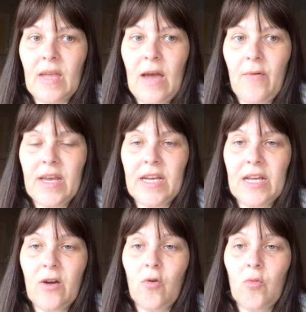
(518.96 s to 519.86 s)
how I can
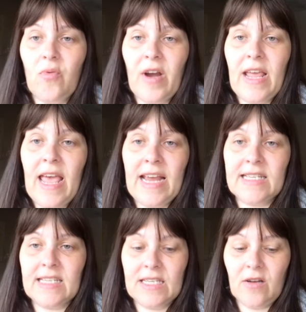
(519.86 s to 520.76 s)
incorporate
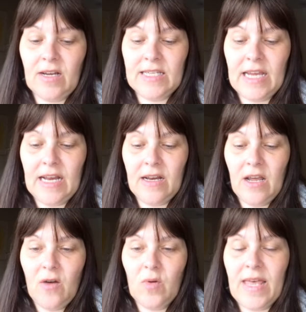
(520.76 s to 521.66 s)
exercise in
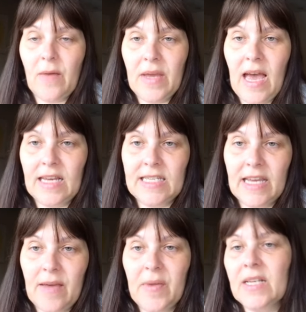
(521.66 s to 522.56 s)
without me hating
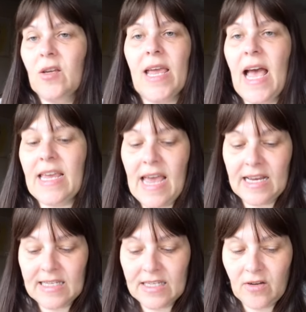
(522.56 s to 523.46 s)
it, because I hate
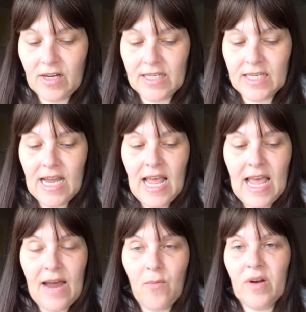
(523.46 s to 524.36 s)
exercise.
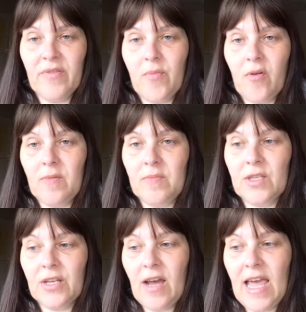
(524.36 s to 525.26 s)
And one of the problems
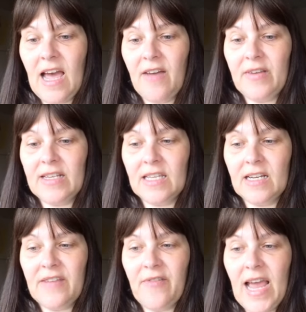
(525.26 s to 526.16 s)
that I have is
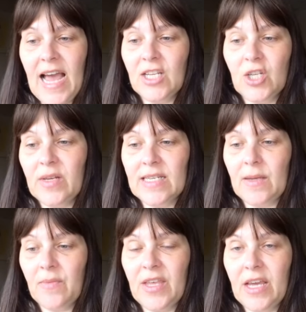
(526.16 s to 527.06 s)
that if I hate doing
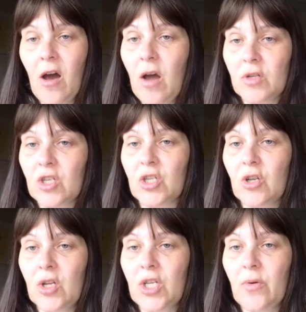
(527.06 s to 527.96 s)
something, I will just
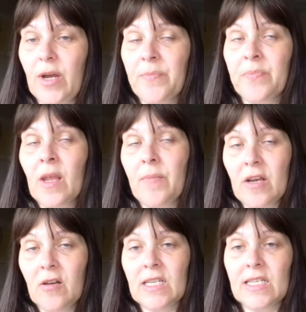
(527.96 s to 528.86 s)
not do it,
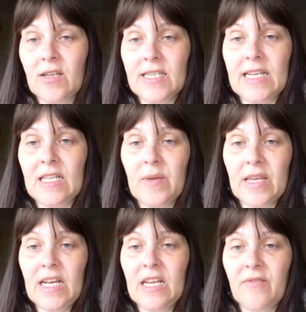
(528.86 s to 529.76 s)
because as I said at the
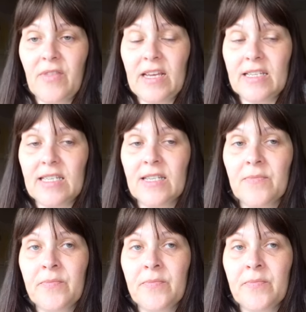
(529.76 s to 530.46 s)
beginning of this,